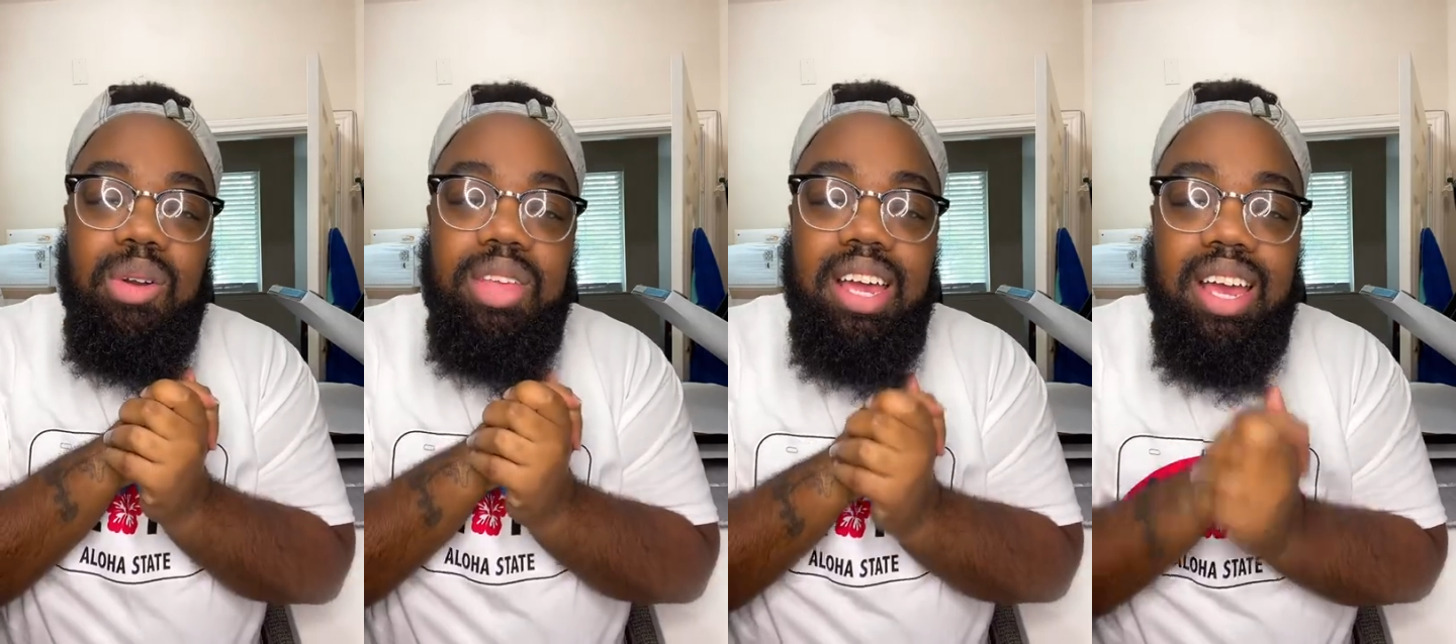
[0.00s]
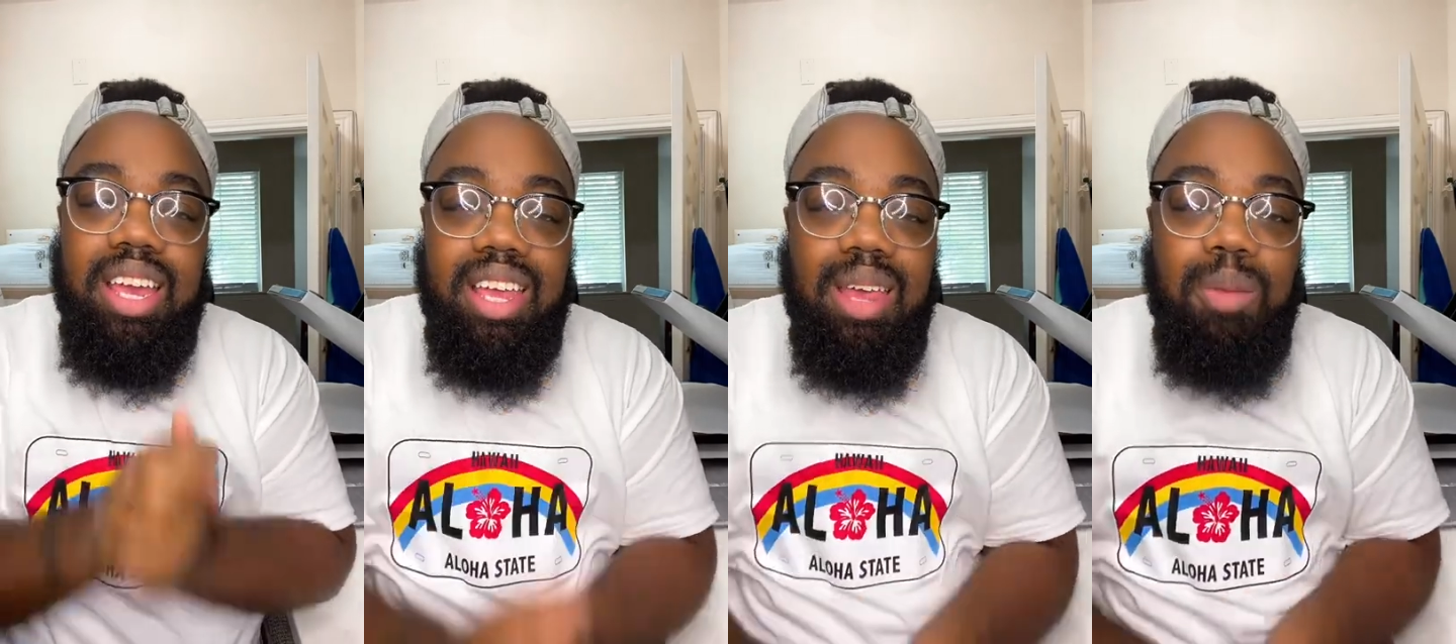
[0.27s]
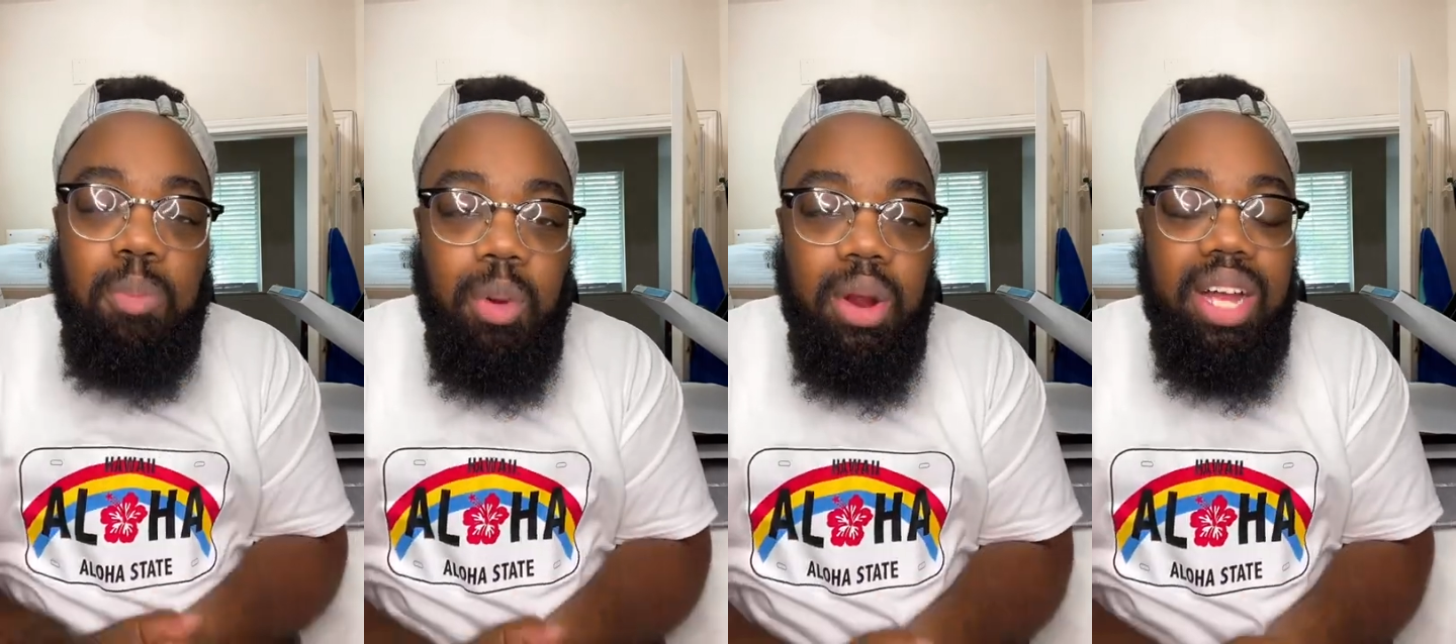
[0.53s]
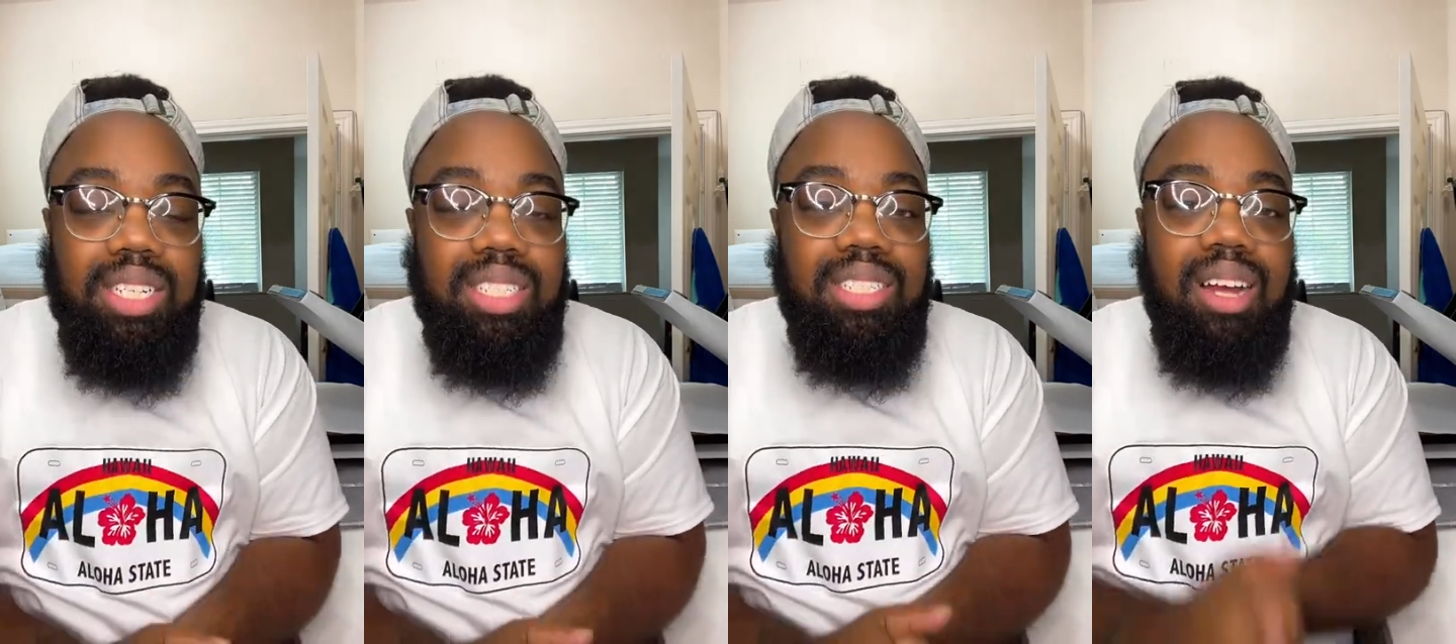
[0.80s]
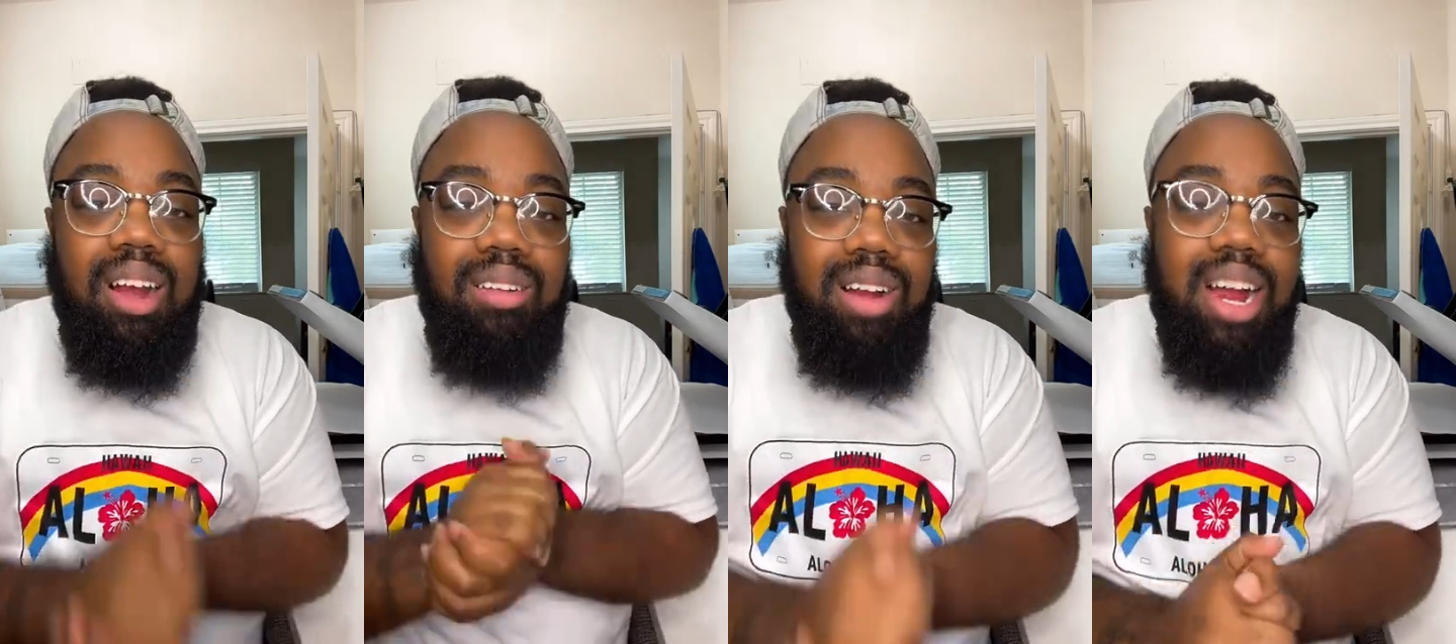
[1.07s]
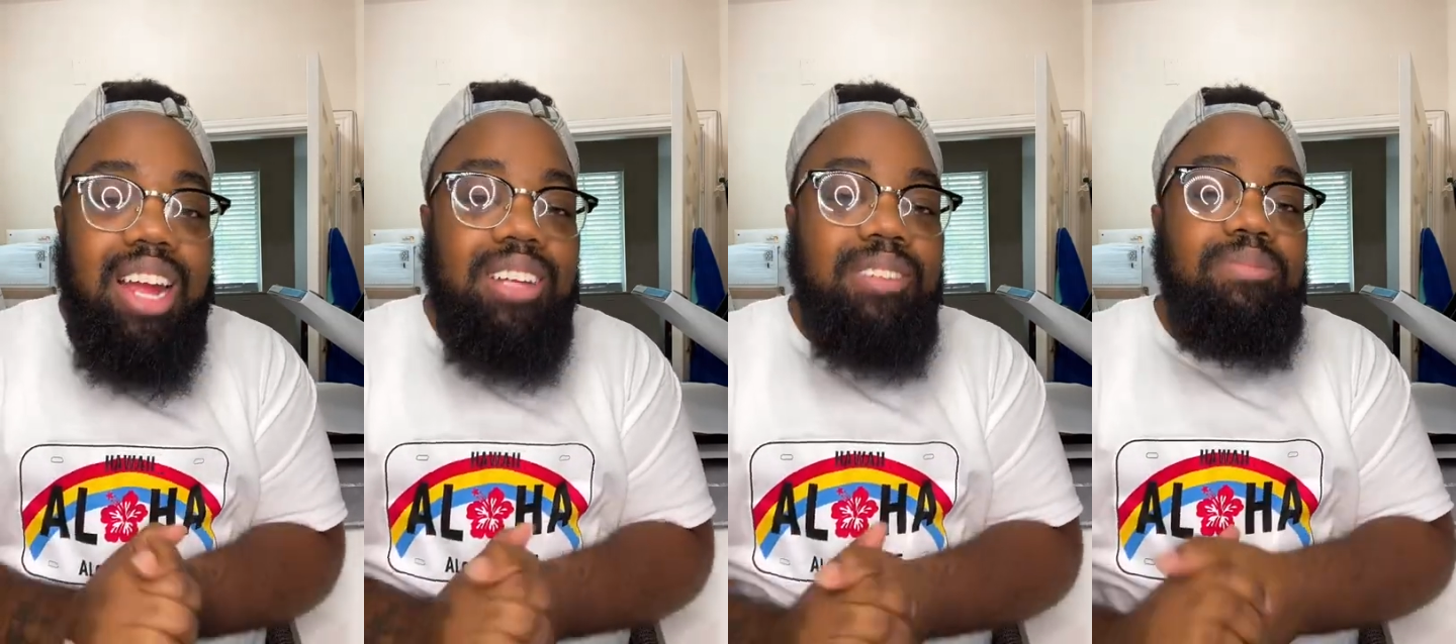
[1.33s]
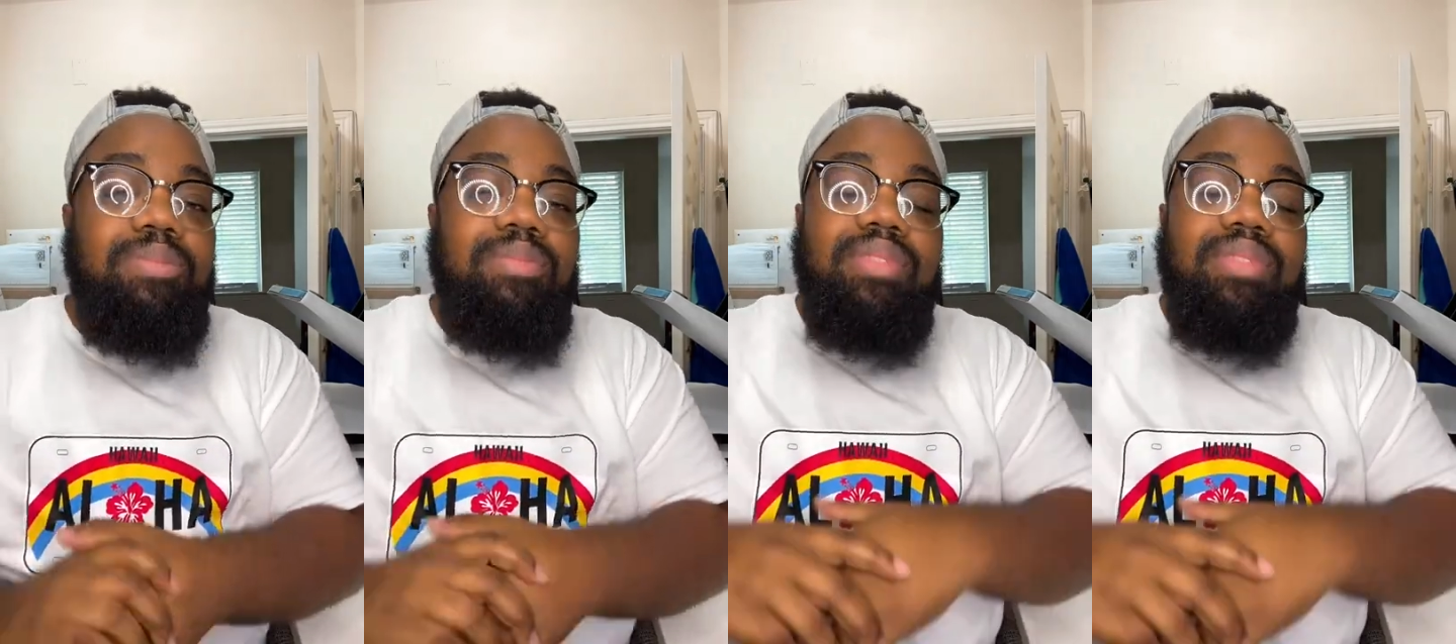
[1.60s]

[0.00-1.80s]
on your heat press. All right.